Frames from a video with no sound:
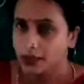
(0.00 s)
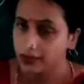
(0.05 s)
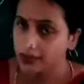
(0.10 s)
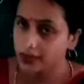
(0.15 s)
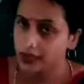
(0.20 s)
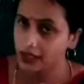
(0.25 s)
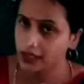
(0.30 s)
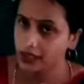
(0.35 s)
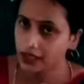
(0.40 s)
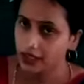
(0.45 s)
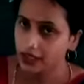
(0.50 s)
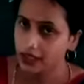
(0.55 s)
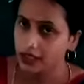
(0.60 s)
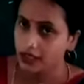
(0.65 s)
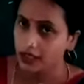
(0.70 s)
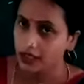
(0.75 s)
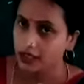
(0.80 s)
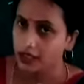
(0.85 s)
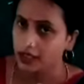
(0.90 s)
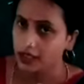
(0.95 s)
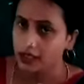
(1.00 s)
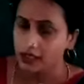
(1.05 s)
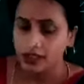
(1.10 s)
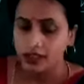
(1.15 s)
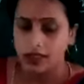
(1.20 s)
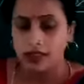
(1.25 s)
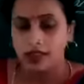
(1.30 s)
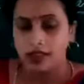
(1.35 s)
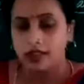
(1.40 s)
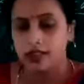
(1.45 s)
Okay,
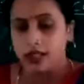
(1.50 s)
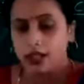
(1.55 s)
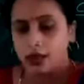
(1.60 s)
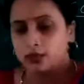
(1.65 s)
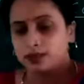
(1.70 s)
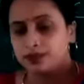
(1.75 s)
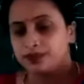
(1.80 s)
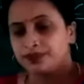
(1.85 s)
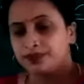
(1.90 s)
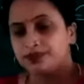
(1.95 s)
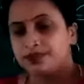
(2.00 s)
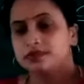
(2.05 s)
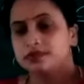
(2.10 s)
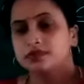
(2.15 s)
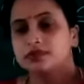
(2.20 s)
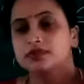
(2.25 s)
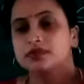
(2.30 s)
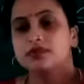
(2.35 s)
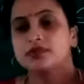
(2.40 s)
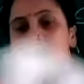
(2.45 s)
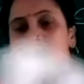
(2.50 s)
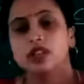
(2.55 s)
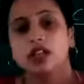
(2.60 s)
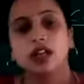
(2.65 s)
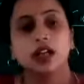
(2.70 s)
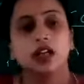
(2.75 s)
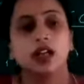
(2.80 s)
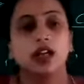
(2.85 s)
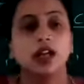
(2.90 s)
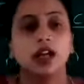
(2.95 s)
now
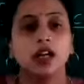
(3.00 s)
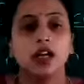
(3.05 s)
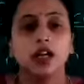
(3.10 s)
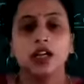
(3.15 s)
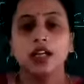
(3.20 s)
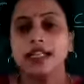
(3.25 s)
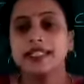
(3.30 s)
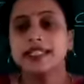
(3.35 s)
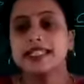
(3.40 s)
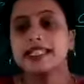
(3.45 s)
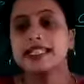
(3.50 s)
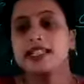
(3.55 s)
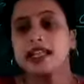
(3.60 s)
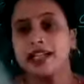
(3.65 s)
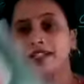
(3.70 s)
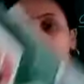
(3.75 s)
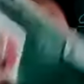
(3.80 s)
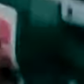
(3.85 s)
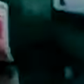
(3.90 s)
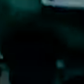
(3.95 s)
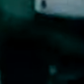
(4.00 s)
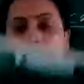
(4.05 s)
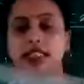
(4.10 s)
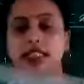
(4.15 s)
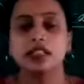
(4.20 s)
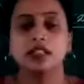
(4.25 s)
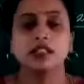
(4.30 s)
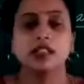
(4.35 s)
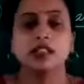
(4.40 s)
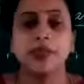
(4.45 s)
it is, I think it
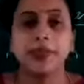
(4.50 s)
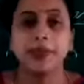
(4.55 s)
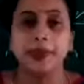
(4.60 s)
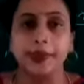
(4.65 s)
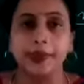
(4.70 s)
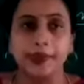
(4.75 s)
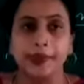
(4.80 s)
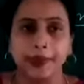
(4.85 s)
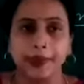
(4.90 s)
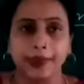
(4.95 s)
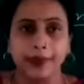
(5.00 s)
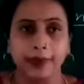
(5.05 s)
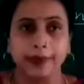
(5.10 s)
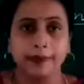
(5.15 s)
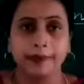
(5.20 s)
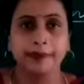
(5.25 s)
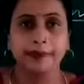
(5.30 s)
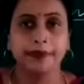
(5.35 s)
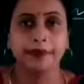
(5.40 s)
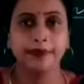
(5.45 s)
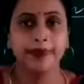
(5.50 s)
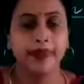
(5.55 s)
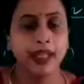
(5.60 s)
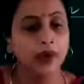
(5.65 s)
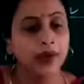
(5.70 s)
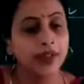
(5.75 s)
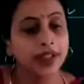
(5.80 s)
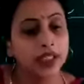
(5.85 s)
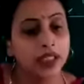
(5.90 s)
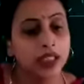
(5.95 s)
is clear to you. No?
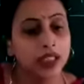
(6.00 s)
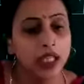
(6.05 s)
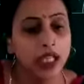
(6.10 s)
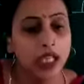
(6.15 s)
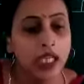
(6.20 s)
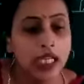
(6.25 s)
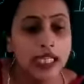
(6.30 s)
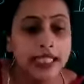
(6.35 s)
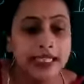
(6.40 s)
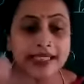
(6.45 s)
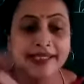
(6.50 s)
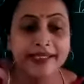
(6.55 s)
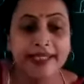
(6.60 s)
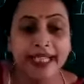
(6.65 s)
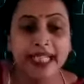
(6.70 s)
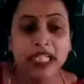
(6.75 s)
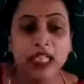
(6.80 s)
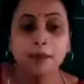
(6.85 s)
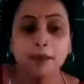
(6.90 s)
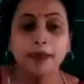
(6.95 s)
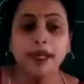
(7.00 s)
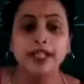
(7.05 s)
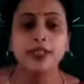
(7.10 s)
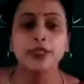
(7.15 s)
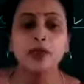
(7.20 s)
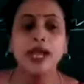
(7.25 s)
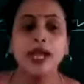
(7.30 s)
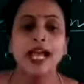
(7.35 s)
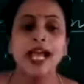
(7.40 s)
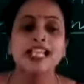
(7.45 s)
Now here the Deccan
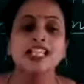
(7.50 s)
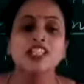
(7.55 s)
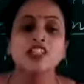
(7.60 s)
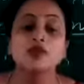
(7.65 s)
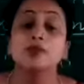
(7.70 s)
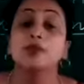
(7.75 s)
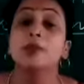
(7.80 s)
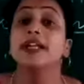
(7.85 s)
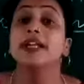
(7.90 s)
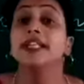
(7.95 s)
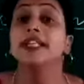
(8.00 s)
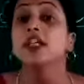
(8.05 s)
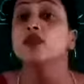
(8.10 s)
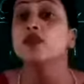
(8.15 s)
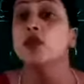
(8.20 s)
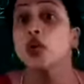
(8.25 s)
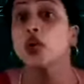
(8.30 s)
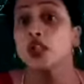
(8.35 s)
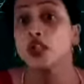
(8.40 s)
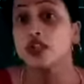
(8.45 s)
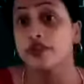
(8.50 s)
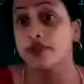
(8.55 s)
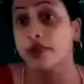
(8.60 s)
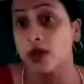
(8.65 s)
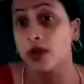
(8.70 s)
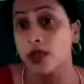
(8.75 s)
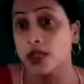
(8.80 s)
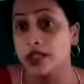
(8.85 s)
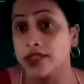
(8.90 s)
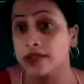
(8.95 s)
Plateau has many
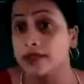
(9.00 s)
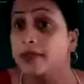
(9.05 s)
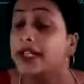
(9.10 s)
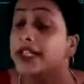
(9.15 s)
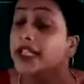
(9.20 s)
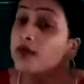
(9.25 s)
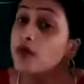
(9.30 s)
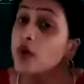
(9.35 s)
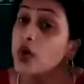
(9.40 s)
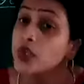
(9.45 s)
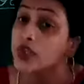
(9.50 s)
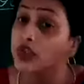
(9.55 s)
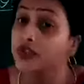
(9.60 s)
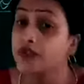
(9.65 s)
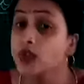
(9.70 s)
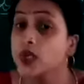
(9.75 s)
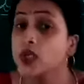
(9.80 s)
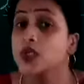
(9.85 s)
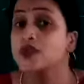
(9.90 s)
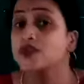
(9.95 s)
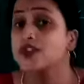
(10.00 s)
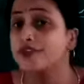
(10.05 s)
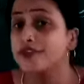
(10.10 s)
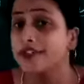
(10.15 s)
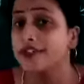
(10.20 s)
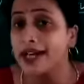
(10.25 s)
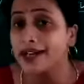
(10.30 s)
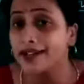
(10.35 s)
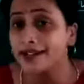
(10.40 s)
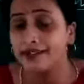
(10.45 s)
waterfalls. Many waterfalls we
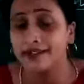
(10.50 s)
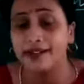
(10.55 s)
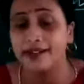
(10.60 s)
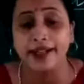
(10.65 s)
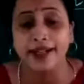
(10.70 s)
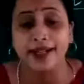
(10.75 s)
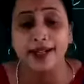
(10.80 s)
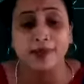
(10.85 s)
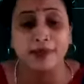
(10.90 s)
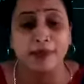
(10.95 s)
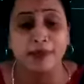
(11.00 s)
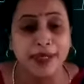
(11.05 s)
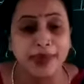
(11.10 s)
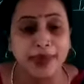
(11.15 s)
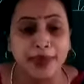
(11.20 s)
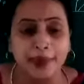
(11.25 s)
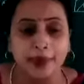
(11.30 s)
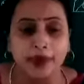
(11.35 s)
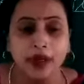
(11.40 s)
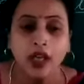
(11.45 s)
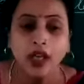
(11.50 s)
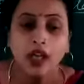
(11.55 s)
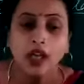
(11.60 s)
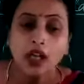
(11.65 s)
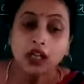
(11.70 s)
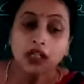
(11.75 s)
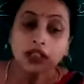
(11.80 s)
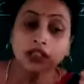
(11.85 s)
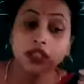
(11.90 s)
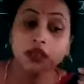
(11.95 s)
find in the Deccan Plateau.
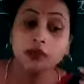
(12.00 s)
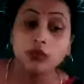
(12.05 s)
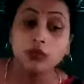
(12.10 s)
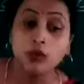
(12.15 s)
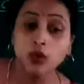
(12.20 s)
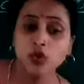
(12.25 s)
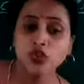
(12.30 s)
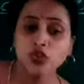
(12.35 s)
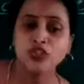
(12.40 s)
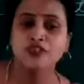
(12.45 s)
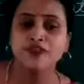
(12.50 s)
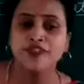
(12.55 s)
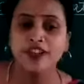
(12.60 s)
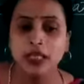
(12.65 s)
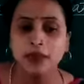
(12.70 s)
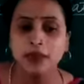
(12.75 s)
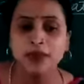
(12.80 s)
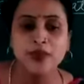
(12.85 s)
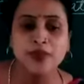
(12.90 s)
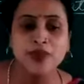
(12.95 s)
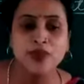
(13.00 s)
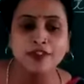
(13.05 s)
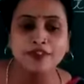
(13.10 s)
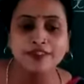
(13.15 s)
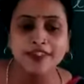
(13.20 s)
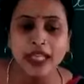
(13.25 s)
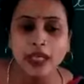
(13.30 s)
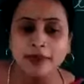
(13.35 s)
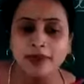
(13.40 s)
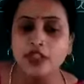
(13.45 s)
The most famous of
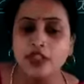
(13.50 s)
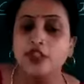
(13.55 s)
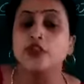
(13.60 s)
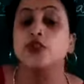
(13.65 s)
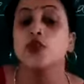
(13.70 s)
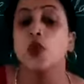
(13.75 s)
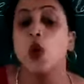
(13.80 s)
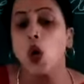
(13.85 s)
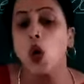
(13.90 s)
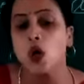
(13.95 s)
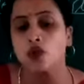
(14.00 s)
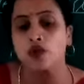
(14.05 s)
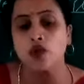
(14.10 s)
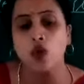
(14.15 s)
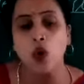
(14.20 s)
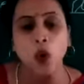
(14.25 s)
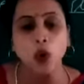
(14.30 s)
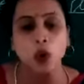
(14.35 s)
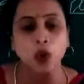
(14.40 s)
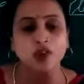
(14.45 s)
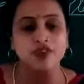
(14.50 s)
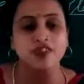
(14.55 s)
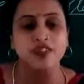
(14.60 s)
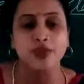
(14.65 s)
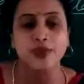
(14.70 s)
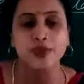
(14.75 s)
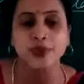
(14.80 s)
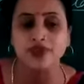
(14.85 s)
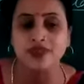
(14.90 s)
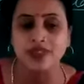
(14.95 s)
them is Jog Fall of the
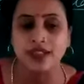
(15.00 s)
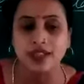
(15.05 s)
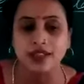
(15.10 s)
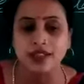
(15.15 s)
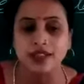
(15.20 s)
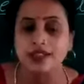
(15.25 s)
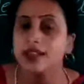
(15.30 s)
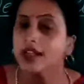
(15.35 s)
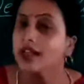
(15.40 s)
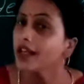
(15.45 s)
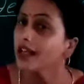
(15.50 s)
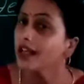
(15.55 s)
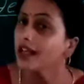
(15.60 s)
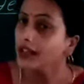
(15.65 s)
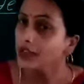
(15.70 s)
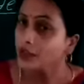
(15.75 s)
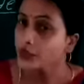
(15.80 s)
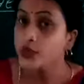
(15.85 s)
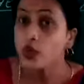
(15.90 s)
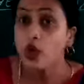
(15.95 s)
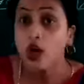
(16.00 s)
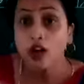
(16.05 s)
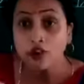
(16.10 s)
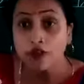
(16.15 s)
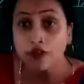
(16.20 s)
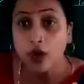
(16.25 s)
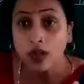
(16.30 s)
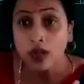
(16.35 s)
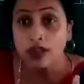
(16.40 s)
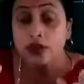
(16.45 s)
rivers. Jog
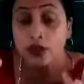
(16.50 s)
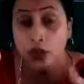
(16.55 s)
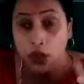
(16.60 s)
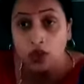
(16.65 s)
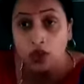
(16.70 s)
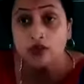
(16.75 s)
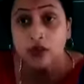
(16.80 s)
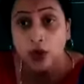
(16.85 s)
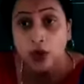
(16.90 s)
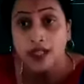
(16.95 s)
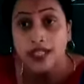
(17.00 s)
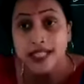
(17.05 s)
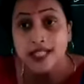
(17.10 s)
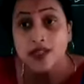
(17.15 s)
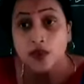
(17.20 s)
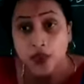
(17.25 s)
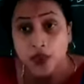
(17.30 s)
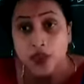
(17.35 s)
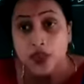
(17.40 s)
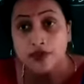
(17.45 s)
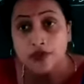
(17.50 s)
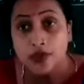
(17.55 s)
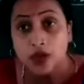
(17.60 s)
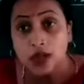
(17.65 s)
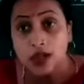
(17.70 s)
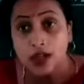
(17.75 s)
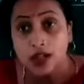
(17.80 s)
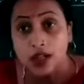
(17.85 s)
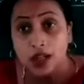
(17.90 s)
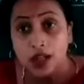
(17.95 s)
Fall is a
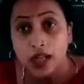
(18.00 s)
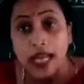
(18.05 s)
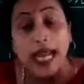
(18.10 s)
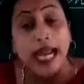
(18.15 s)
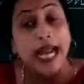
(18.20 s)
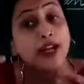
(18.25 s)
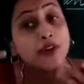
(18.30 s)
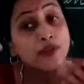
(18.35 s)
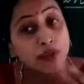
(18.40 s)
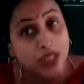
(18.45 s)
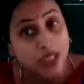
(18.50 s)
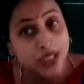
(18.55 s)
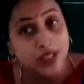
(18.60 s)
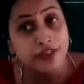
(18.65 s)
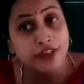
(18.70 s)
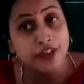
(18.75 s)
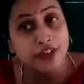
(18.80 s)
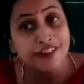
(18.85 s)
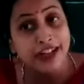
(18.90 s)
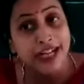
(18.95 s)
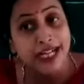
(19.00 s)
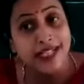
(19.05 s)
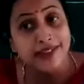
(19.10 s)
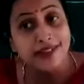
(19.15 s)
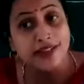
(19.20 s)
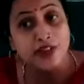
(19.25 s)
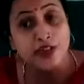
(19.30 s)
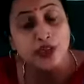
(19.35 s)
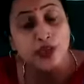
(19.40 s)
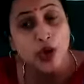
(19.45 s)
waterfall, and where we find
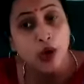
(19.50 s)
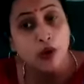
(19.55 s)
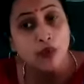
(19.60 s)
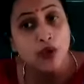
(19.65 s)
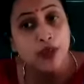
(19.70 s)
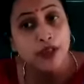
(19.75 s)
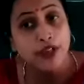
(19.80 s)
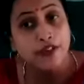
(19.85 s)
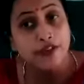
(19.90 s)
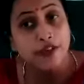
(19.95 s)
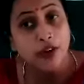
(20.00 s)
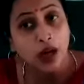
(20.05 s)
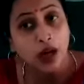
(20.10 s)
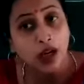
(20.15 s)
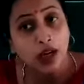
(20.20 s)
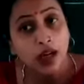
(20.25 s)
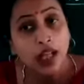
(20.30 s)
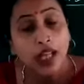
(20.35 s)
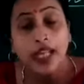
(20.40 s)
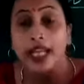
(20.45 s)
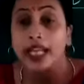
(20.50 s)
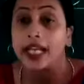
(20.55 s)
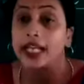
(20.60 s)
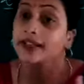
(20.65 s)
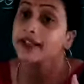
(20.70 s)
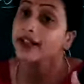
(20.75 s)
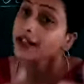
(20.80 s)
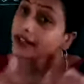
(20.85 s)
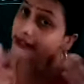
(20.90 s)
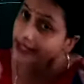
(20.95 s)
this Jog waterfall?
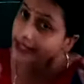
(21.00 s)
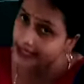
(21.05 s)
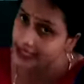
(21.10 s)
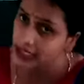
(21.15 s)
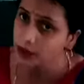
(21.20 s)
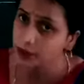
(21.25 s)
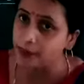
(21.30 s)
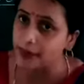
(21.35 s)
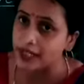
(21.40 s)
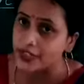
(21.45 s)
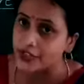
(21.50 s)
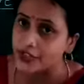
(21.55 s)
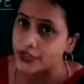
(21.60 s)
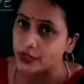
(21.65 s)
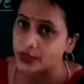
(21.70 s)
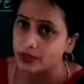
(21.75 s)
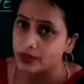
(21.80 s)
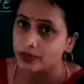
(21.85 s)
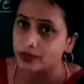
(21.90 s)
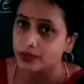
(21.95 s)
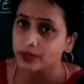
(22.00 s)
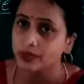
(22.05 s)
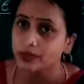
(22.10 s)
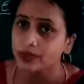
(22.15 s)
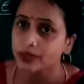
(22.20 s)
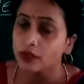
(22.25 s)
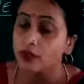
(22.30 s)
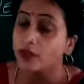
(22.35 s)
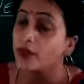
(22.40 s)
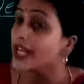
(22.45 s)
In the Deccan Plateau.
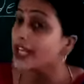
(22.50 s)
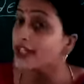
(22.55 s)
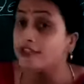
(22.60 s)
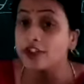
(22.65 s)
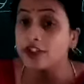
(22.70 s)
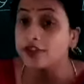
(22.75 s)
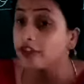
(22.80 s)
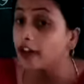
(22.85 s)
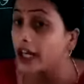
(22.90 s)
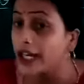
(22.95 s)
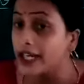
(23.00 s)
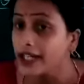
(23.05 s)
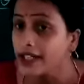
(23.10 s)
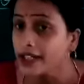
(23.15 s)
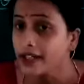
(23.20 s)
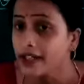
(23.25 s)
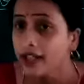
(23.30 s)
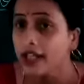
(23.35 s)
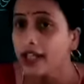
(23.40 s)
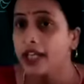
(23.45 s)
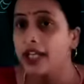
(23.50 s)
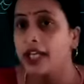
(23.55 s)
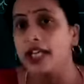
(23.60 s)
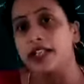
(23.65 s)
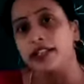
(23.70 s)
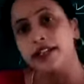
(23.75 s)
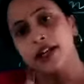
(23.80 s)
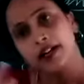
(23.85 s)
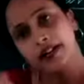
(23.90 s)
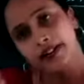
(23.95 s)
Where we find?
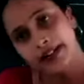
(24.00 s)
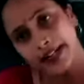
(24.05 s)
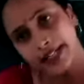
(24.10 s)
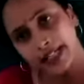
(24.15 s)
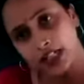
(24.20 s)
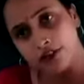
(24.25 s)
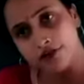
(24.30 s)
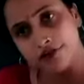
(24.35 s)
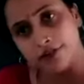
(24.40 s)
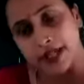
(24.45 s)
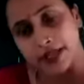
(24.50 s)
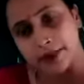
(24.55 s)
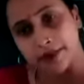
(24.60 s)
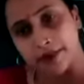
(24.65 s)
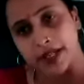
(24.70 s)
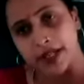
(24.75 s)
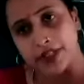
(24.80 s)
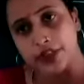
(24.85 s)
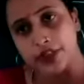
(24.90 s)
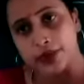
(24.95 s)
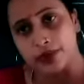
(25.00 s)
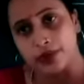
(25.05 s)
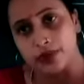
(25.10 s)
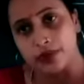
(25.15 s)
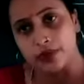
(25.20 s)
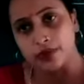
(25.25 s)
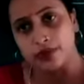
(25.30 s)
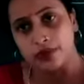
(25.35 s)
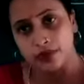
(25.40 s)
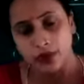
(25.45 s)
In the Deccan Plateau.
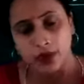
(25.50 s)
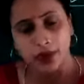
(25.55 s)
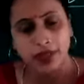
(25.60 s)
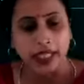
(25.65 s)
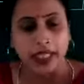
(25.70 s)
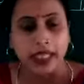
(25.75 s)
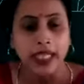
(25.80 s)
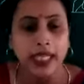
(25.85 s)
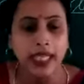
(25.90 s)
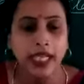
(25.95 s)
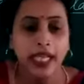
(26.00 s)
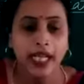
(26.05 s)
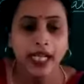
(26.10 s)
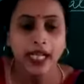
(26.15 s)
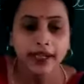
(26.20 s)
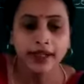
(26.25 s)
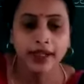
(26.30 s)
Okay.